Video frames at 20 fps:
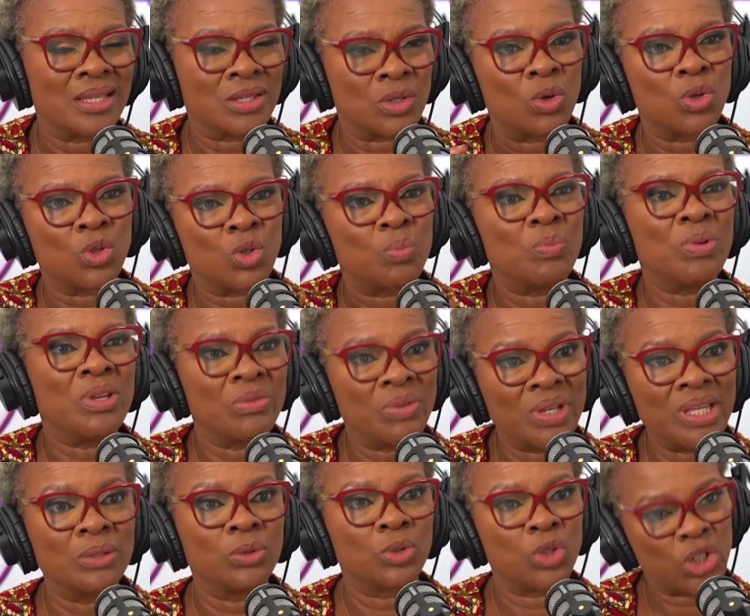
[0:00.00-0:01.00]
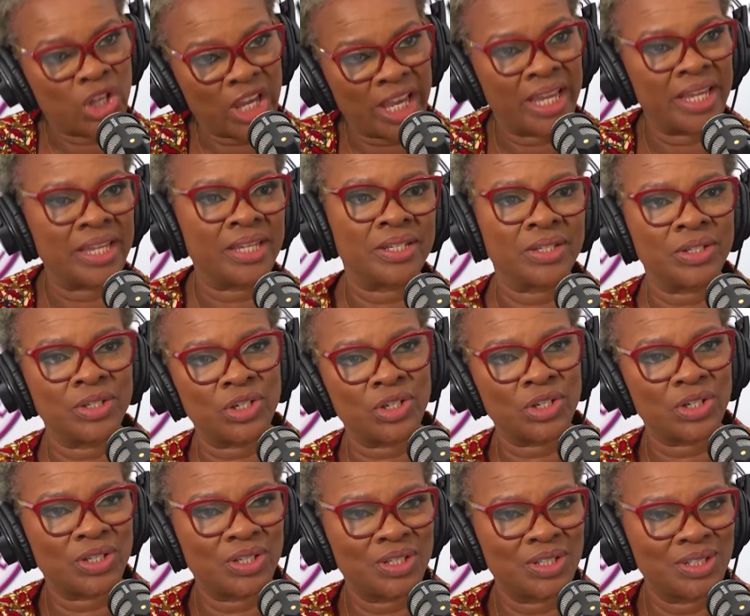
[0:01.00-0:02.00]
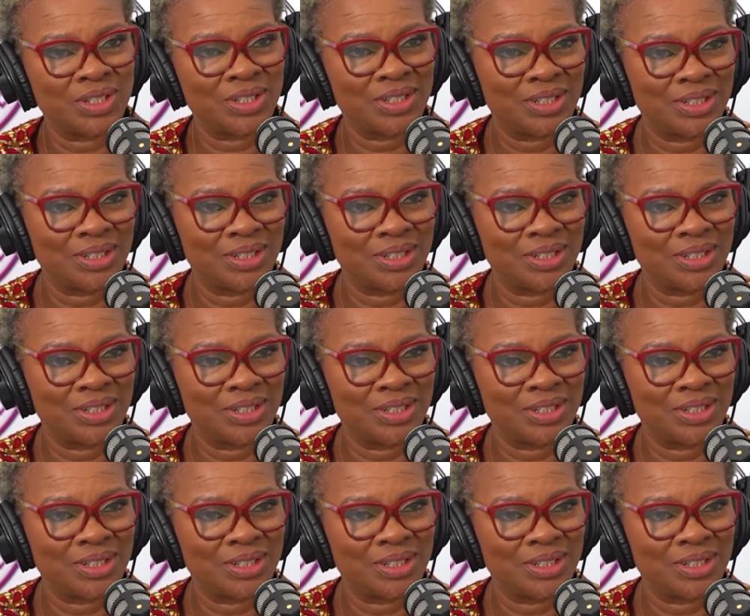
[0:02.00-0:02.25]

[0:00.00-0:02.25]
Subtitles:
there's going to be real change?